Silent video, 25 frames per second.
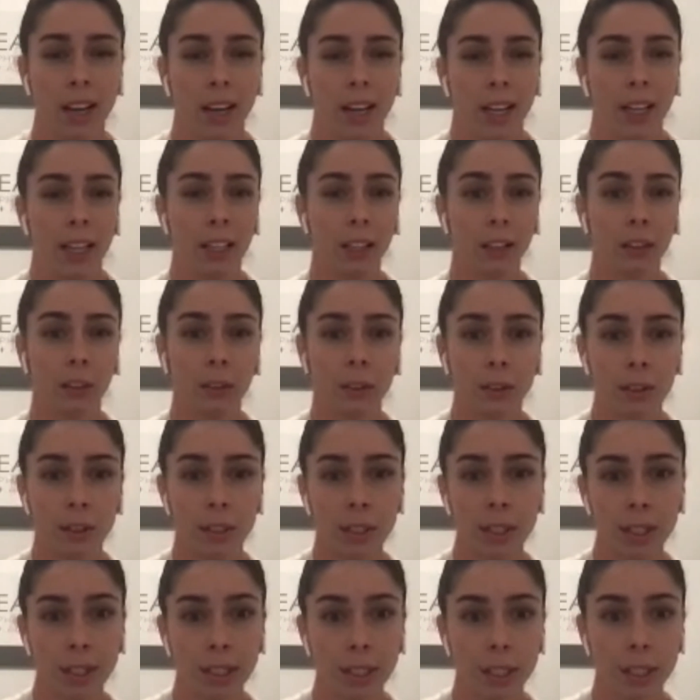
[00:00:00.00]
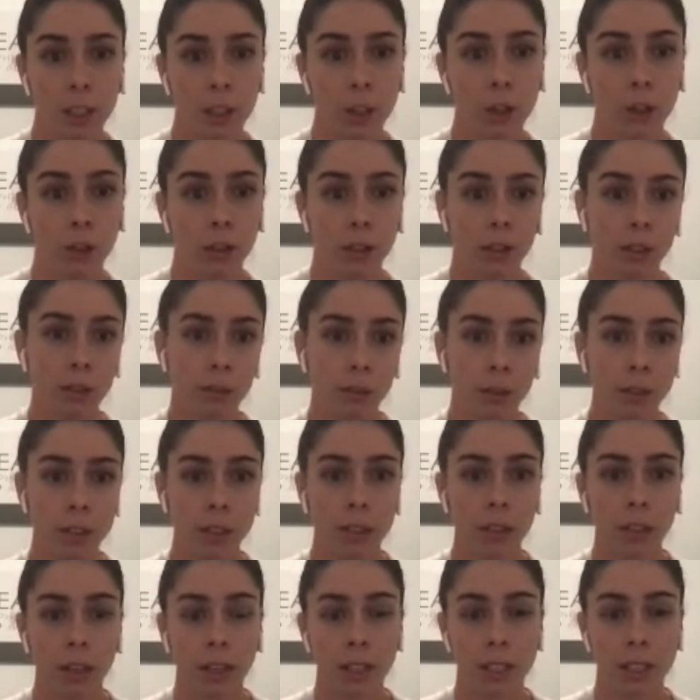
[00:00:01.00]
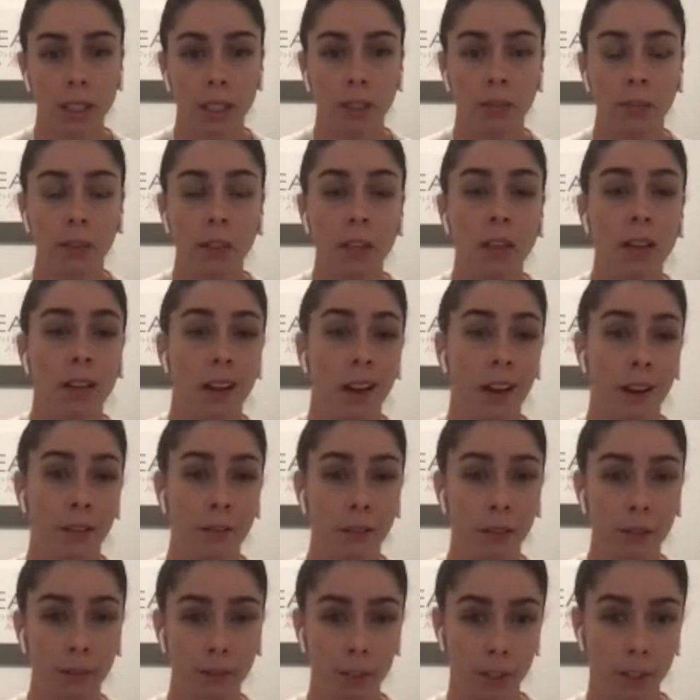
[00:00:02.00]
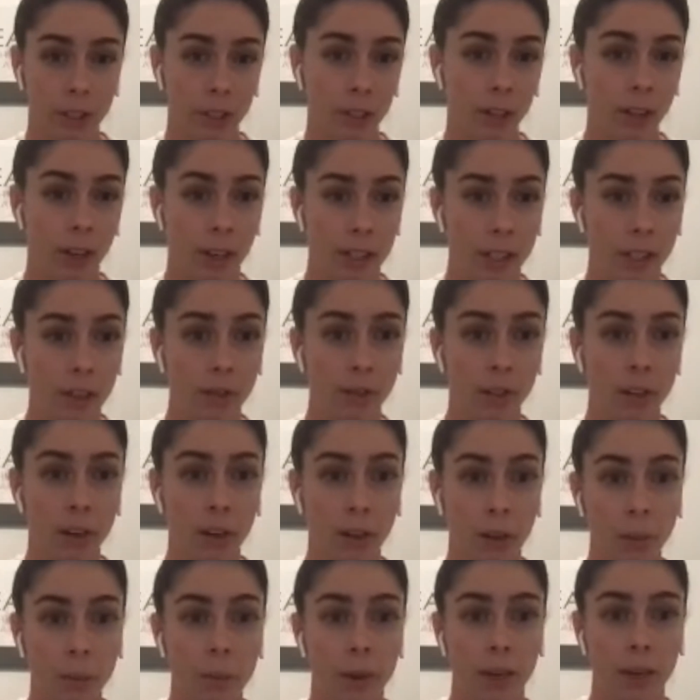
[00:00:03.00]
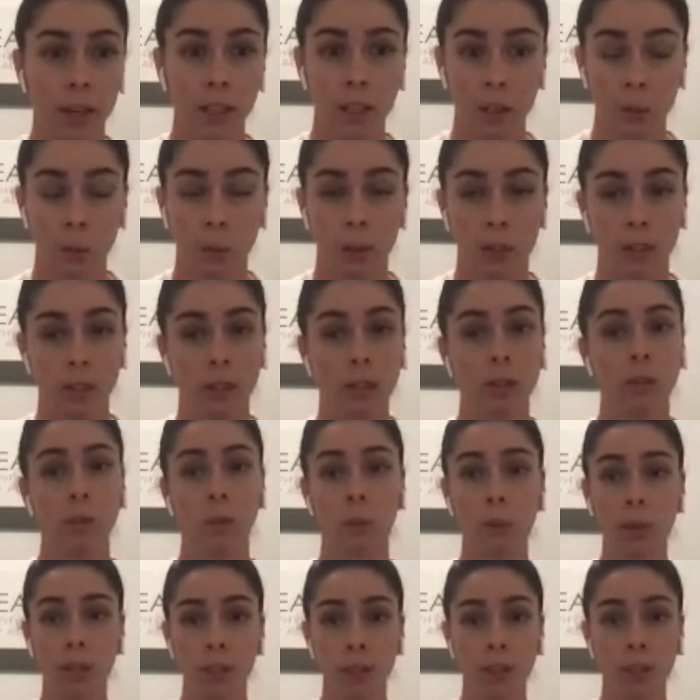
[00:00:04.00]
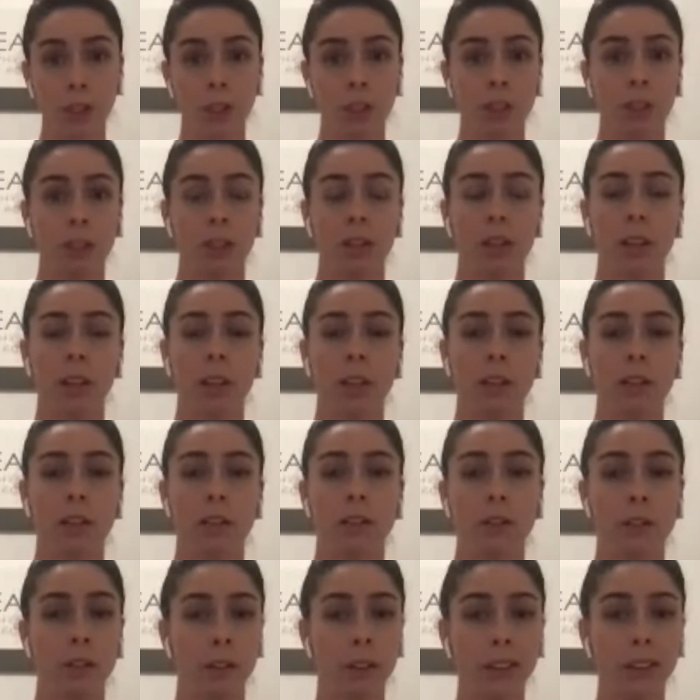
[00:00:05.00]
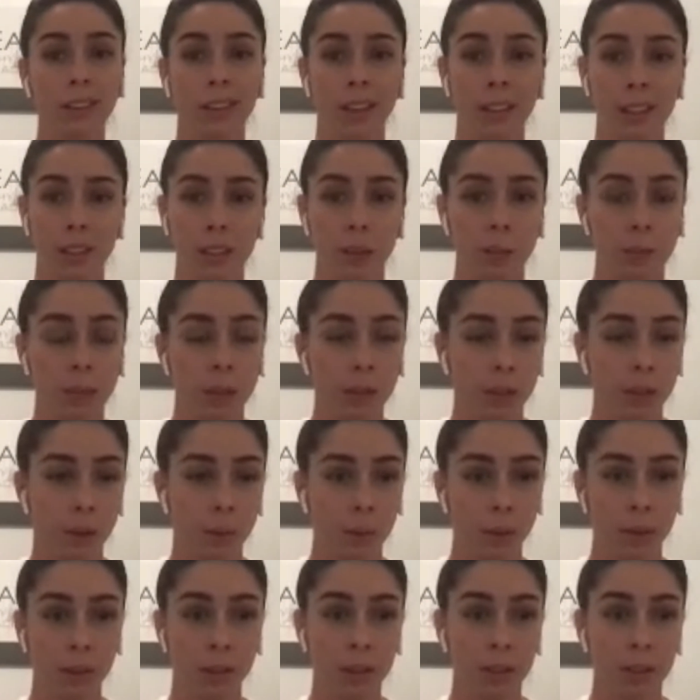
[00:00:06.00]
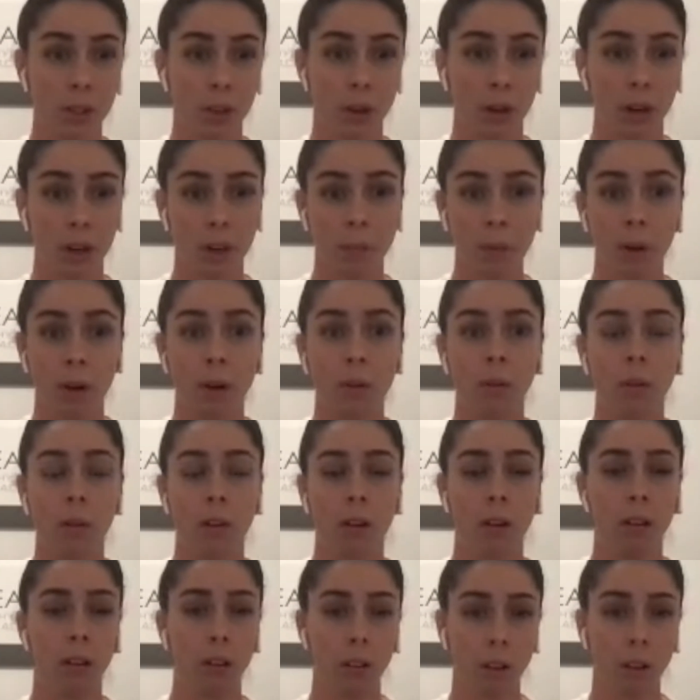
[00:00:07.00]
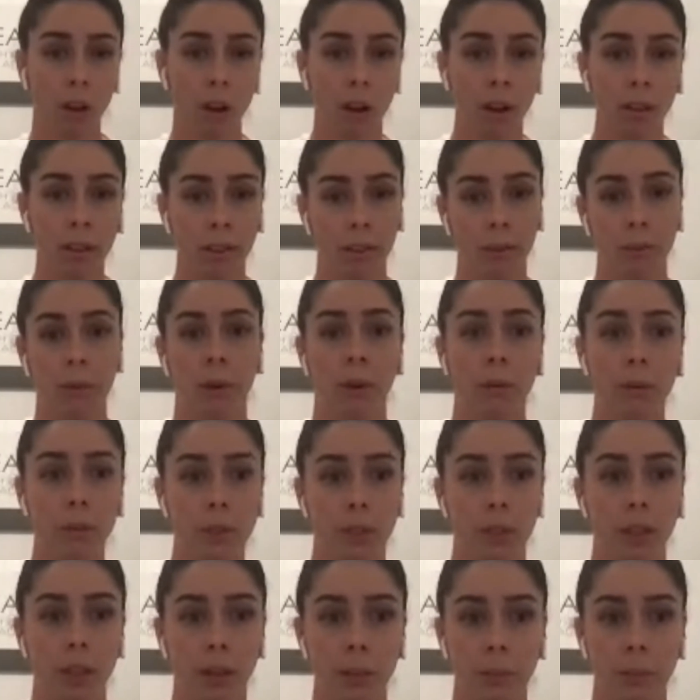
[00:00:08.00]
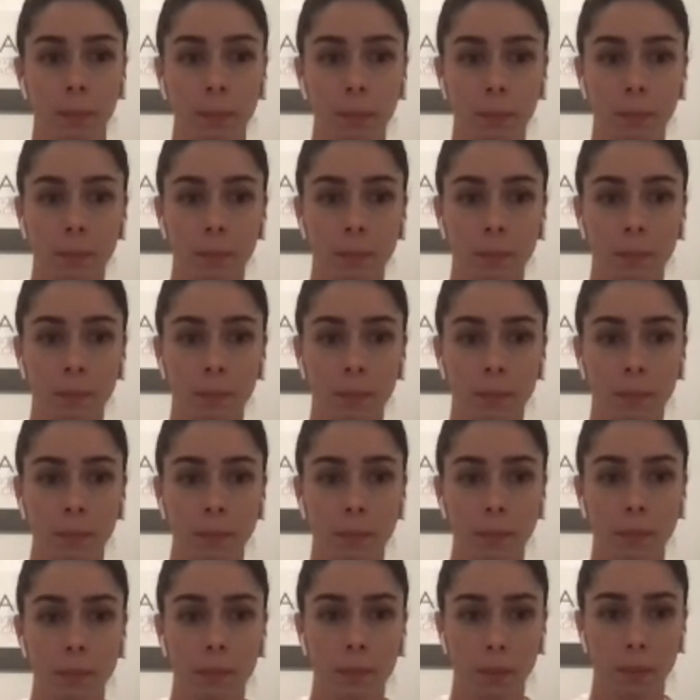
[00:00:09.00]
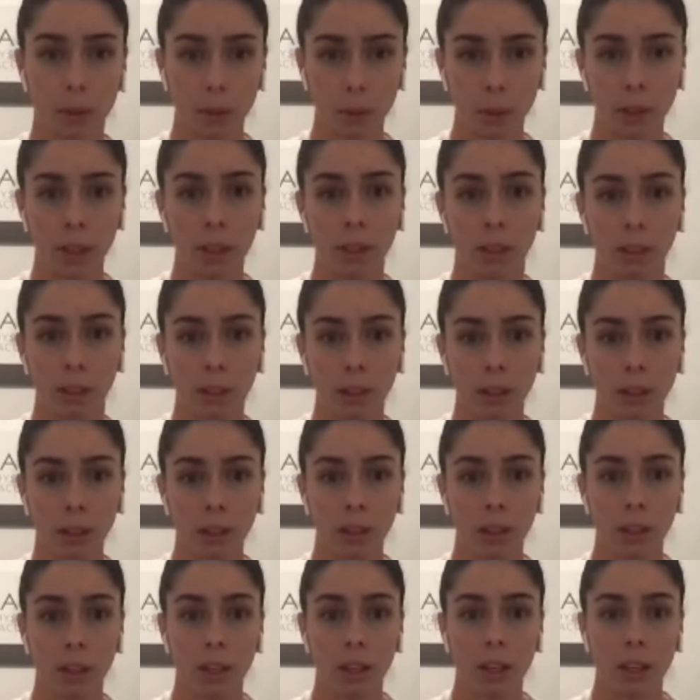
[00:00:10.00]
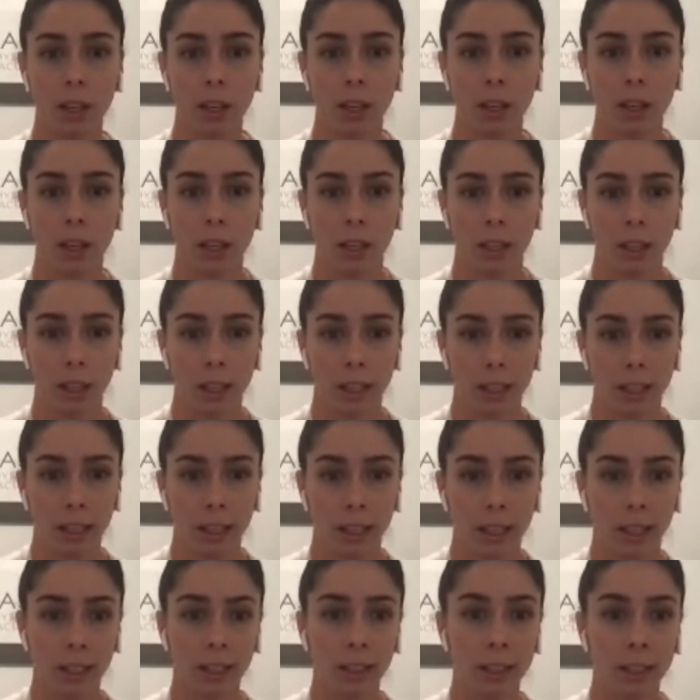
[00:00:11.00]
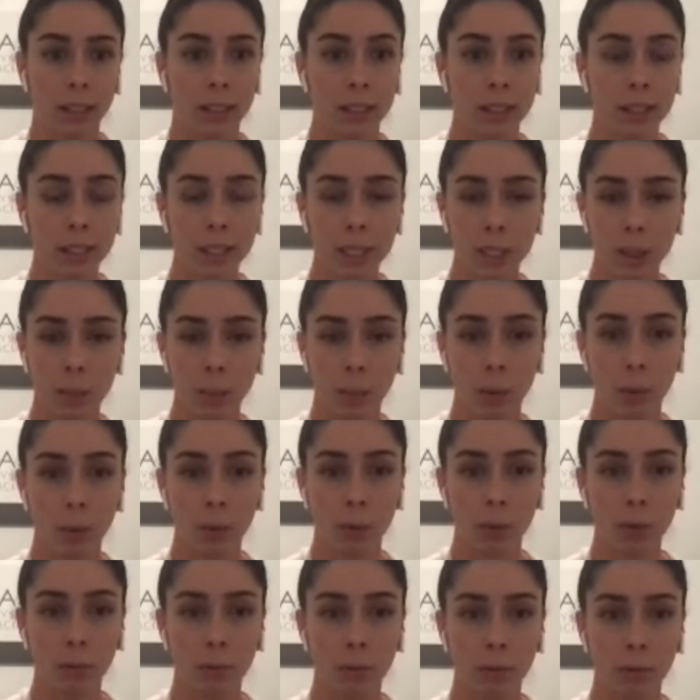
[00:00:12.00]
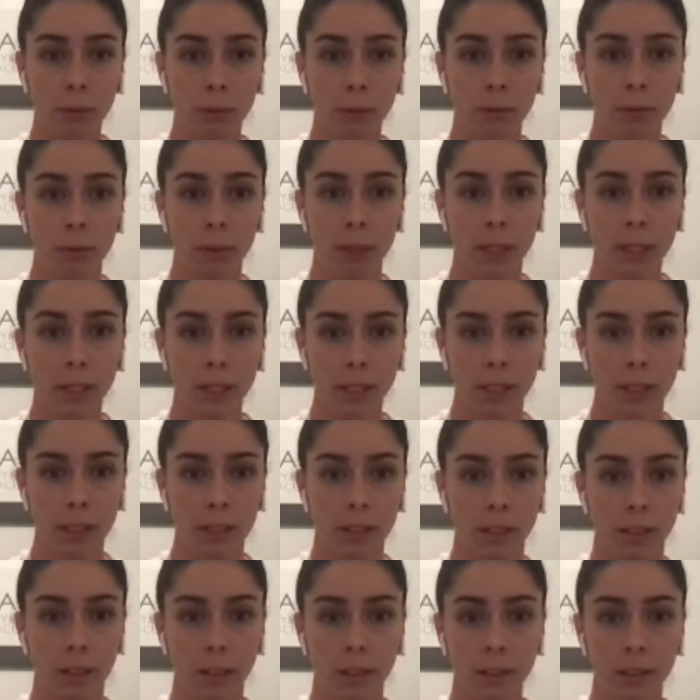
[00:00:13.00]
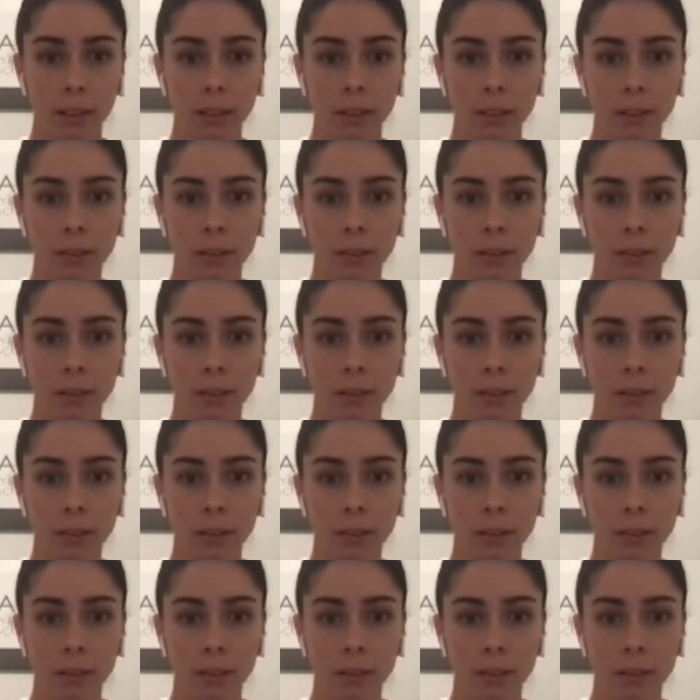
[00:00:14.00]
It looks like during physical activity and after physical activity are the biggest ones, which is good. That's something that we're going to talk about a lot throughout today. Okay. And last poll for right here.